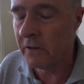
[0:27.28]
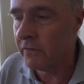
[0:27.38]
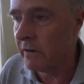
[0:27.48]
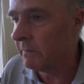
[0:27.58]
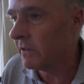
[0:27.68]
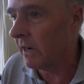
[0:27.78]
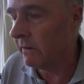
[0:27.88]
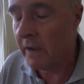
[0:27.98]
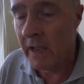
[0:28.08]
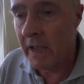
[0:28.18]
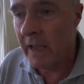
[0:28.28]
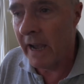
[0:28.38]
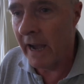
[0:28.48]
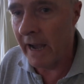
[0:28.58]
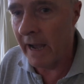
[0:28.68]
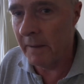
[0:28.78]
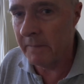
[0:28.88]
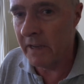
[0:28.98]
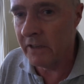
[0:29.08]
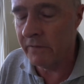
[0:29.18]
trip. So
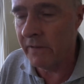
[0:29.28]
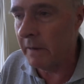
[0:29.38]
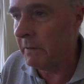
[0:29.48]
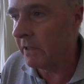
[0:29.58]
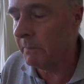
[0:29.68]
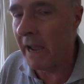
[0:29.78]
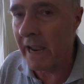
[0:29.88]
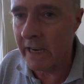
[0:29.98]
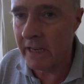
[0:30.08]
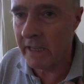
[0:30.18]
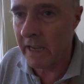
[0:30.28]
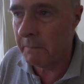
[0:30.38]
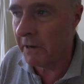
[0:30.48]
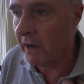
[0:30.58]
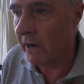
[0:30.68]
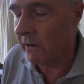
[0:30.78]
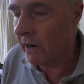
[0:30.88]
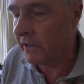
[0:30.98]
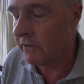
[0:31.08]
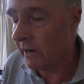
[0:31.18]
it's a fair bit to pack in there, but
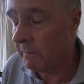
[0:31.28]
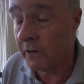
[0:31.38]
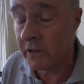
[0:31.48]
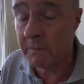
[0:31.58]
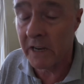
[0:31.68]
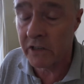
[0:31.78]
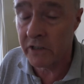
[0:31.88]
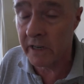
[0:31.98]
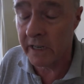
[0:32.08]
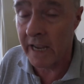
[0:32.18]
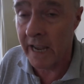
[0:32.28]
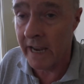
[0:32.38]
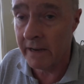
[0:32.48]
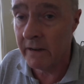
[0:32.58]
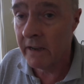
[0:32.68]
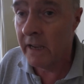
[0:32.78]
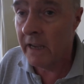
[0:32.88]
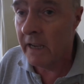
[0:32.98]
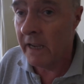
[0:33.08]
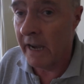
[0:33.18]
I try to put as much as I can.
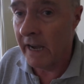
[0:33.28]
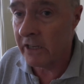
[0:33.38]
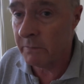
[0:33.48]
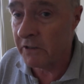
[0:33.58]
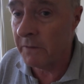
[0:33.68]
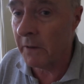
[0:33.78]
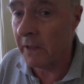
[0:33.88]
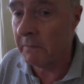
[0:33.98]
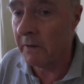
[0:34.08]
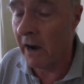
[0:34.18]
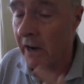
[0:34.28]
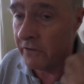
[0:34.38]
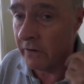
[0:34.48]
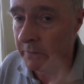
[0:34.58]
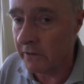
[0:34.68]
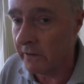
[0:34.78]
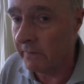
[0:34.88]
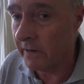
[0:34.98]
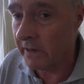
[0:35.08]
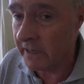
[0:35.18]
Specifically eye drops, because
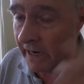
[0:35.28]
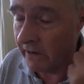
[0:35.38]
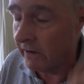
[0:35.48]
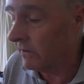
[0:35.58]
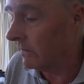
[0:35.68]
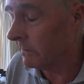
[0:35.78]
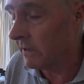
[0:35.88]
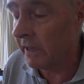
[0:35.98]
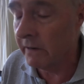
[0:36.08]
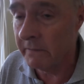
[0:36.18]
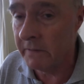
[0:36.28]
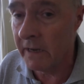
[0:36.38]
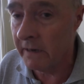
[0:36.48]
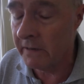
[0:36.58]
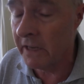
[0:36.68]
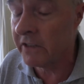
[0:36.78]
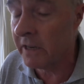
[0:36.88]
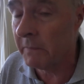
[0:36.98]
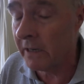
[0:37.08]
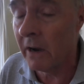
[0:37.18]
I've got to take eye drops, and there's
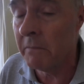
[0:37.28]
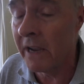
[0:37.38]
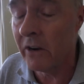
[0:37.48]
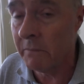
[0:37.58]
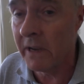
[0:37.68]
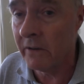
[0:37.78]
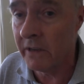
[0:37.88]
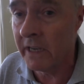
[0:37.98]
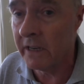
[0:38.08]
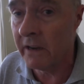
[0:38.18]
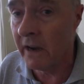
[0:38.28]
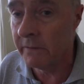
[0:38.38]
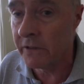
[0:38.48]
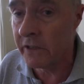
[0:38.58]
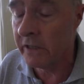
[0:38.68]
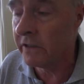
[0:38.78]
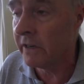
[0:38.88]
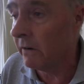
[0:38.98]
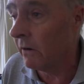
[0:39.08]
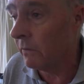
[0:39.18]
something I may not be able to get overseas,
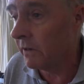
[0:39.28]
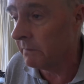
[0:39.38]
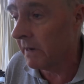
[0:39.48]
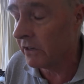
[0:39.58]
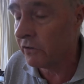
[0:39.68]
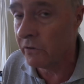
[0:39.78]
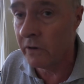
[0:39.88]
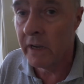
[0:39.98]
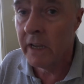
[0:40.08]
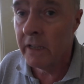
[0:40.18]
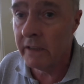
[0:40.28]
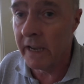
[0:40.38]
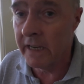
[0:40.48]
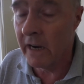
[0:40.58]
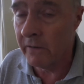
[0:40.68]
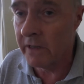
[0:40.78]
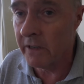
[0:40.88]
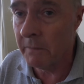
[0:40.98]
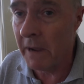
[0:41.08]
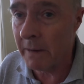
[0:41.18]
so I always make sure they go into
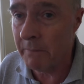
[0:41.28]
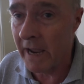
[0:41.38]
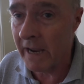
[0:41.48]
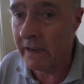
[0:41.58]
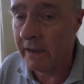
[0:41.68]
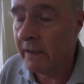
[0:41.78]
the backpack,